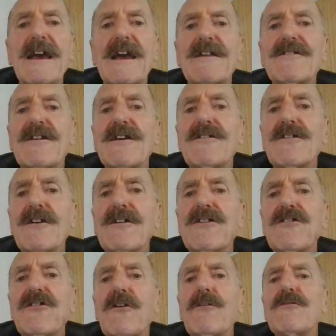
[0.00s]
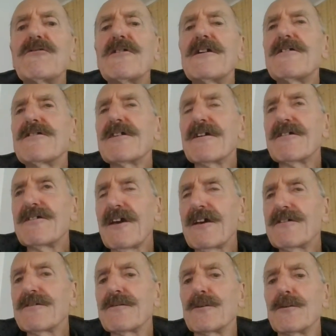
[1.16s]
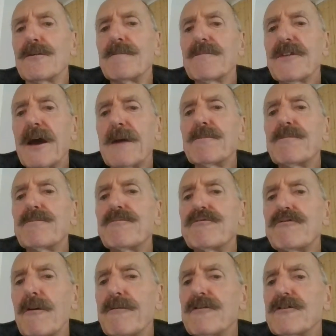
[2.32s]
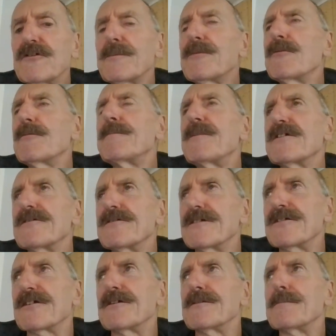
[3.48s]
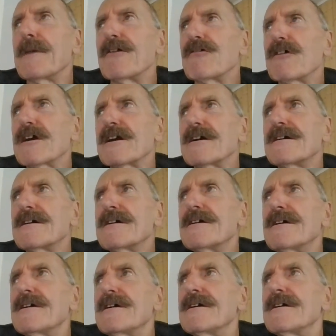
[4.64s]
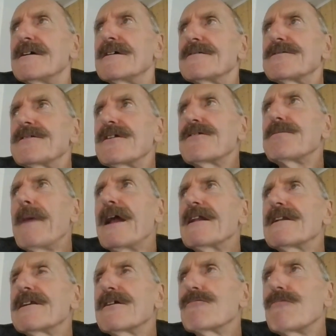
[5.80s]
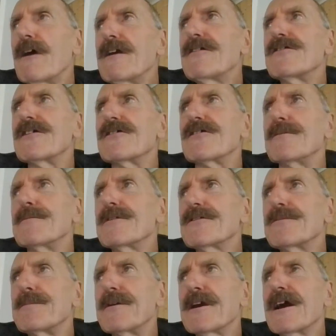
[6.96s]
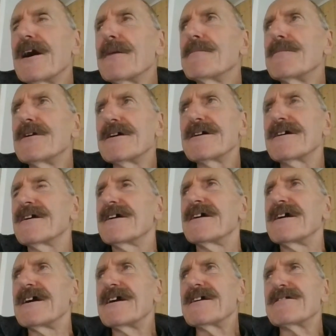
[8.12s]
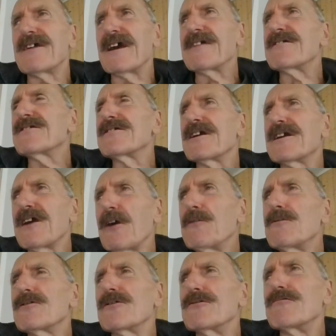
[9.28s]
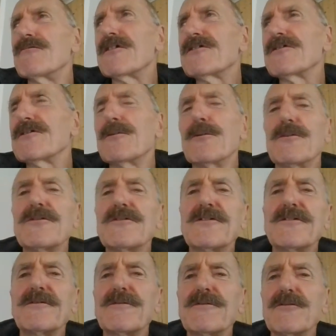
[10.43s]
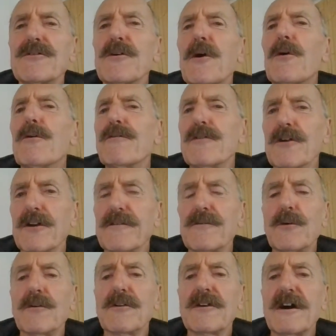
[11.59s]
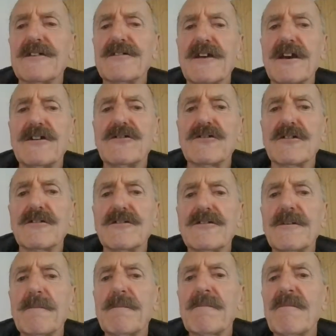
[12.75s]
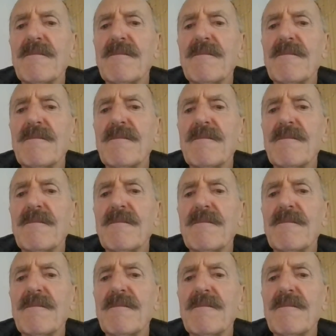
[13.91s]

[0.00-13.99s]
It is a hugely successful and profitable business in America. Dismantling racism has become a, uh, it, it's the go-to resource for an awful lot of organisations.